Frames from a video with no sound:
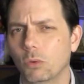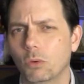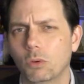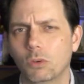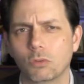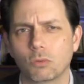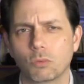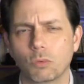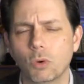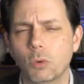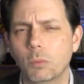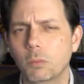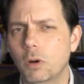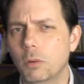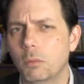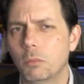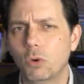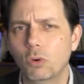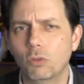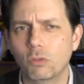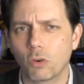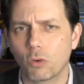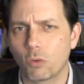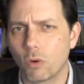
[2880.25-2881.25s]
room to
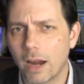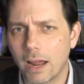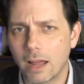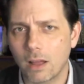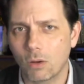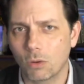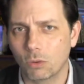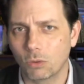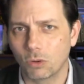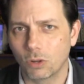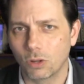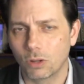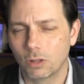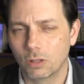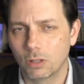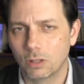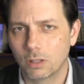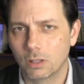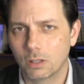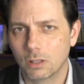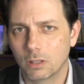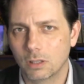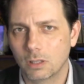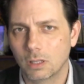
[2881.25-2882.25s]
move around.
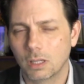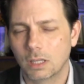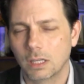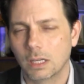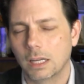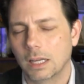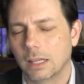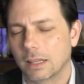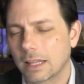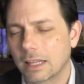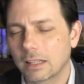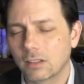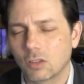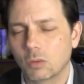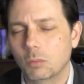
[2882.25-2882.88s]
That, to